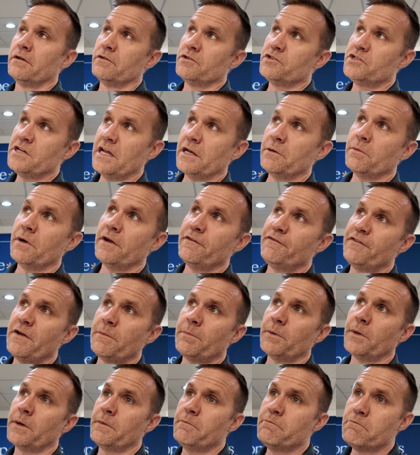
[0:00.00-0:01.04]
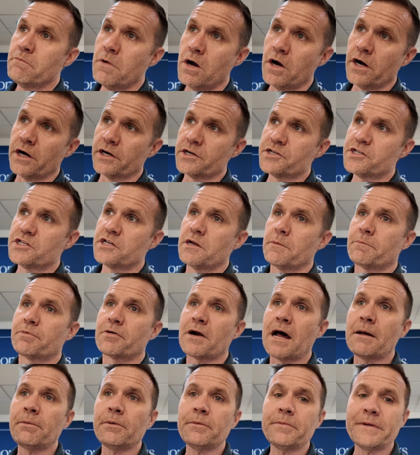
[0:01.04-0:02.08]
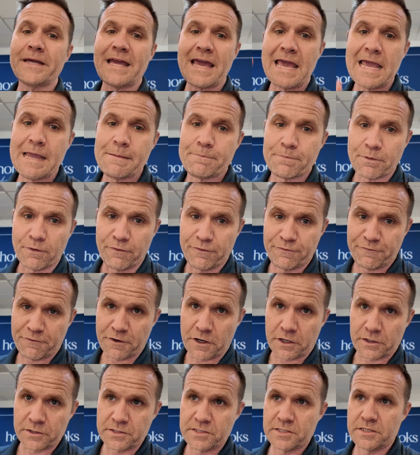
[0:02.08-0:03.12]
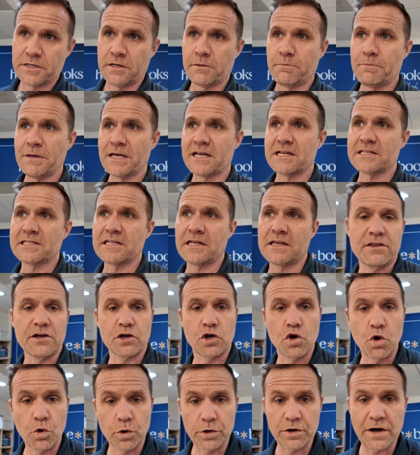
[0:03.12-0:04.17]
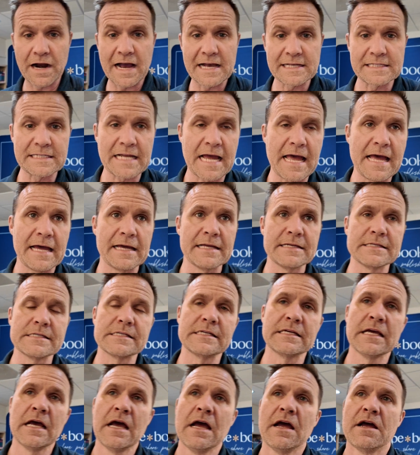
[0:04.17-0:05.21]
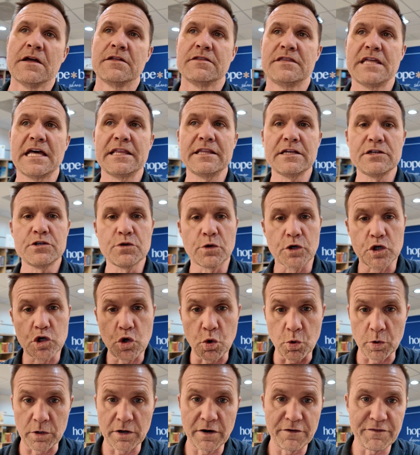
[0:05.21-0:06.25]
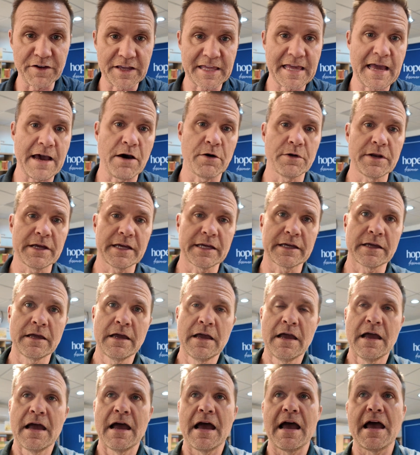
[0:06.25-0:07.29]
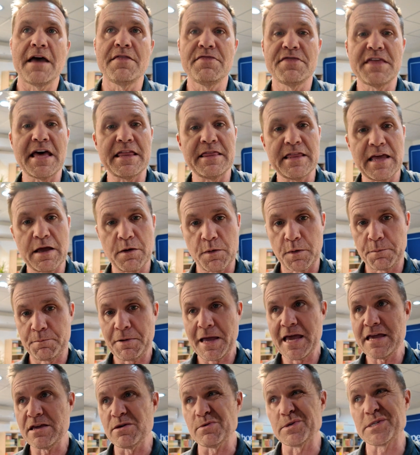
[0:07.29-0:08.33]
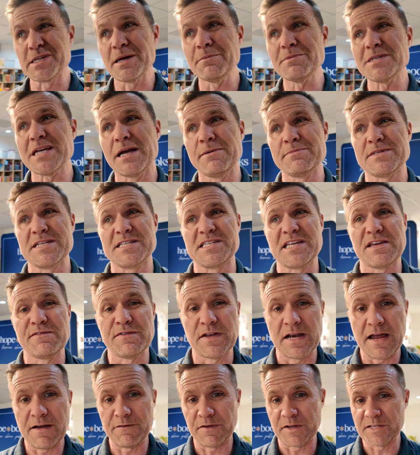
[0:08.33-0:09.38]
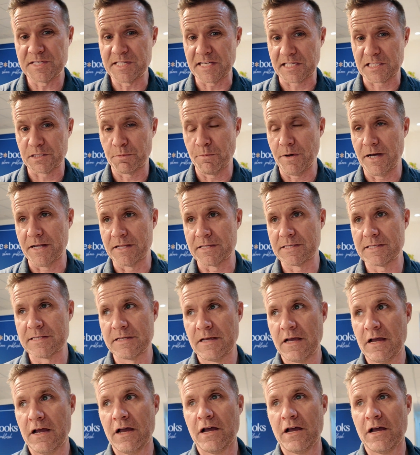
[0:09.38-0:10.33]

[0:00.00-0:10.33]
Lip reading: January, February, March, probably April 1st, because the quarter has to end. Then they do a quarter of accounting, and then they would pay you. Sometimes it's even every 6 months.